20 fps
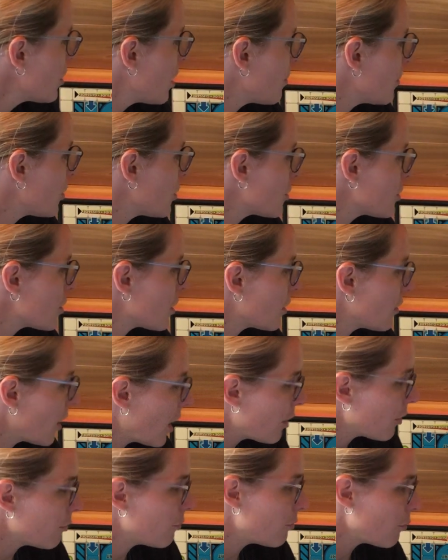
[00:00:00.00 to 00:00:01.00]
numbers
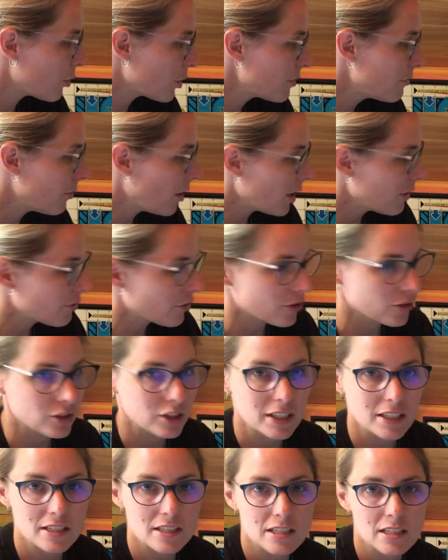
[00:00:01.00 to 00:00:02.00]
out of 45,
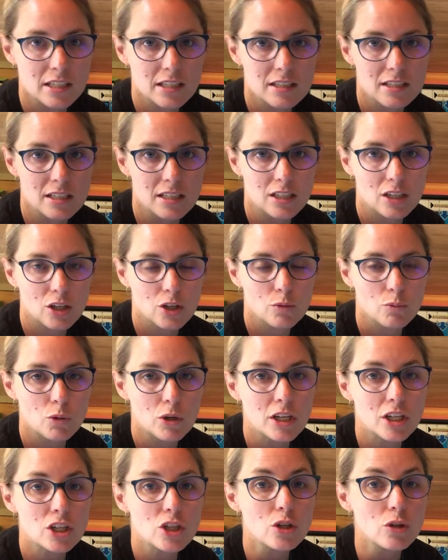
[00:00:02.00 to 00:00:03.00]
30, and 60 could we
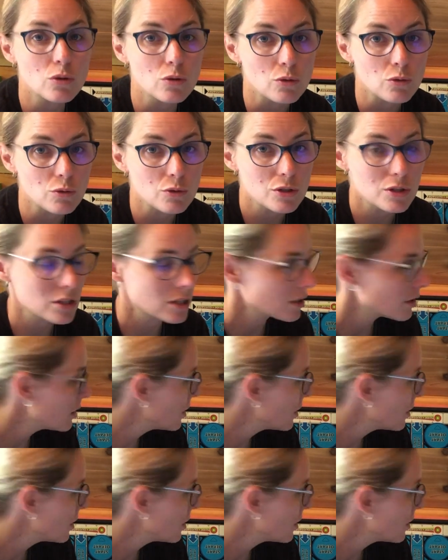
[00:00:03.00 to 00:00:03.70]
use